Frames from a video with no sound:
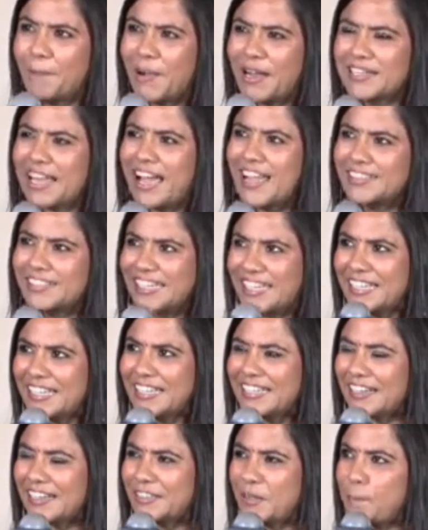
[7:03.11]
But I
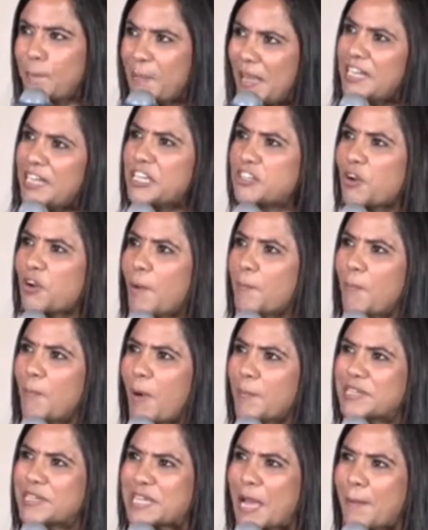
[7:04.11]
think the penny drop
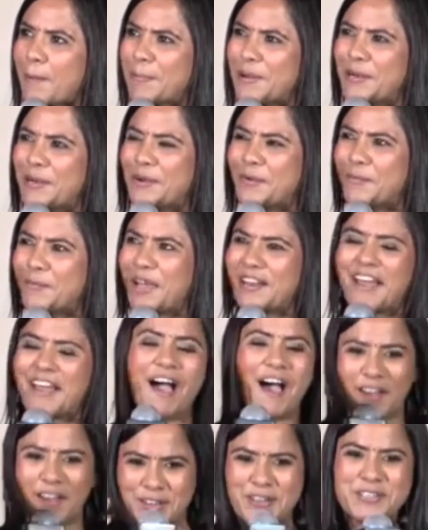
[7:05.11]
moment happened when
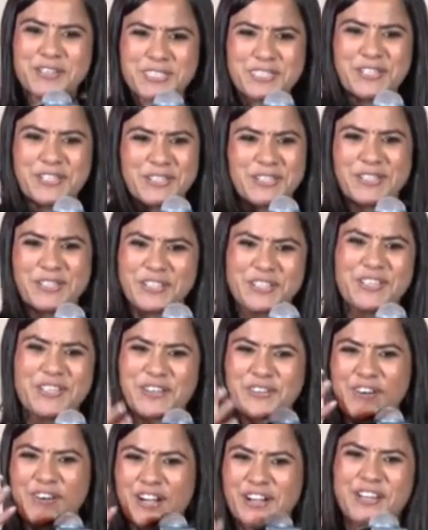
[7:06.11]
Aarya sir,
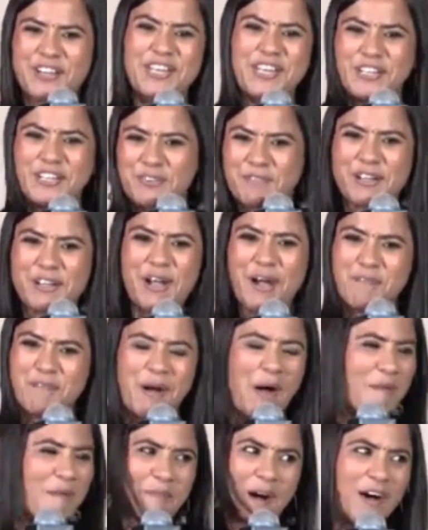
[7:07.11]
agreed to become
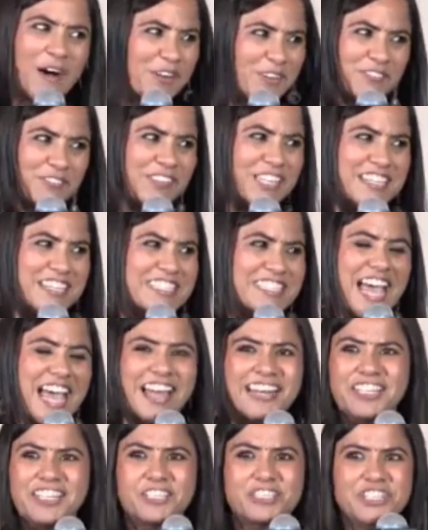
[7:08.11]
a part of this,
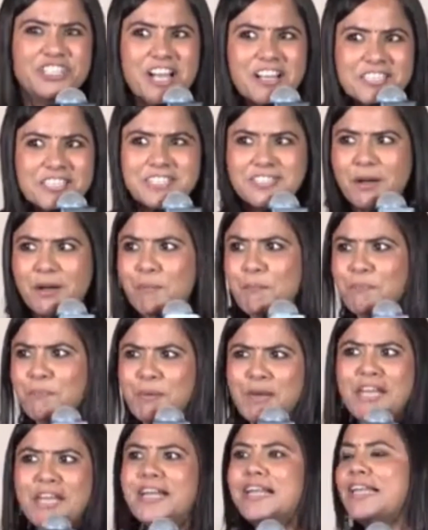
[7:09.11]
and it just
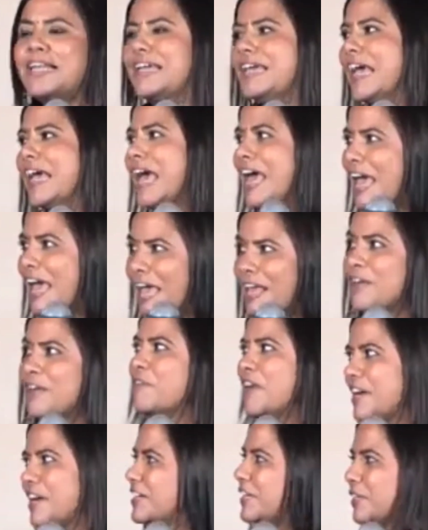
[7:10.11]
completely
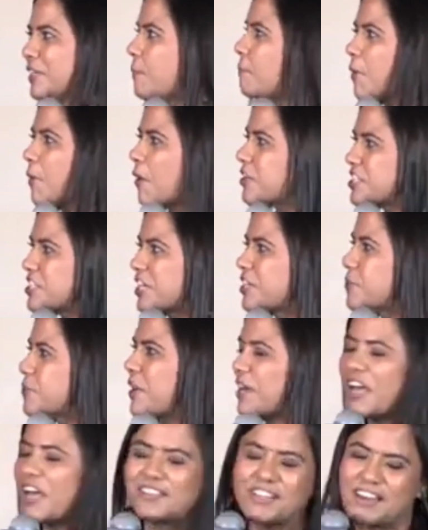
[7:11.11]
elevated the project to
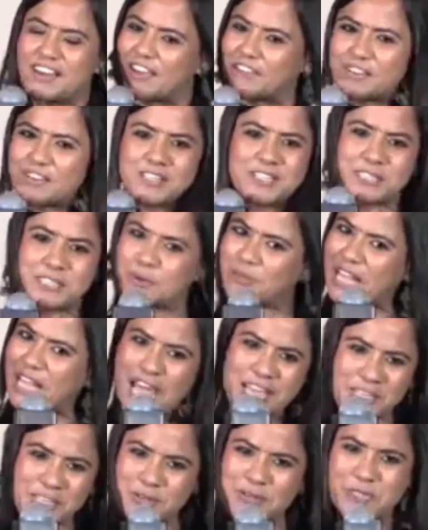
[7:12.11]
another level. So
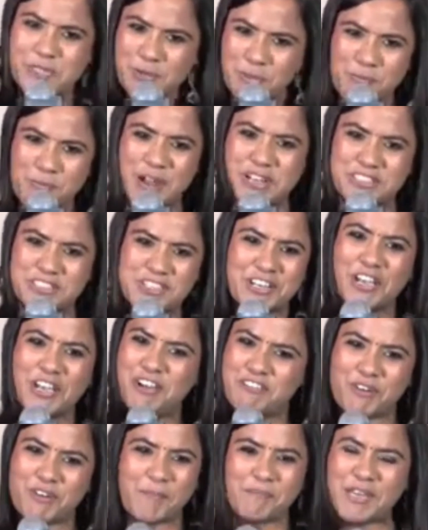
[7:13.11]
thank you so much
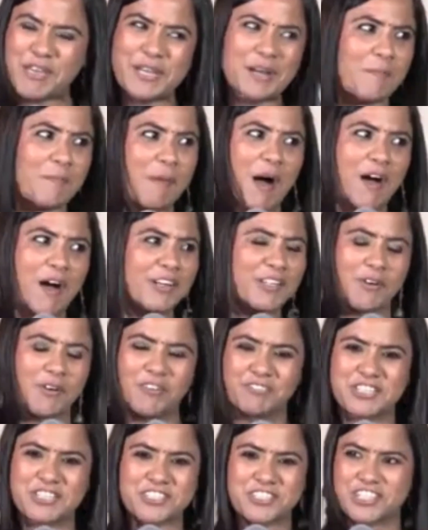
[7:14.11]
for being a part
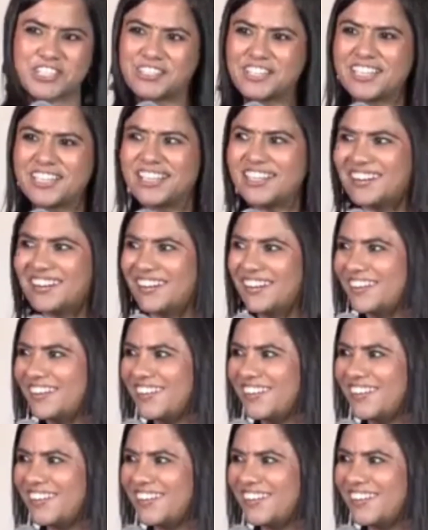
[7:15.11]
of this journey.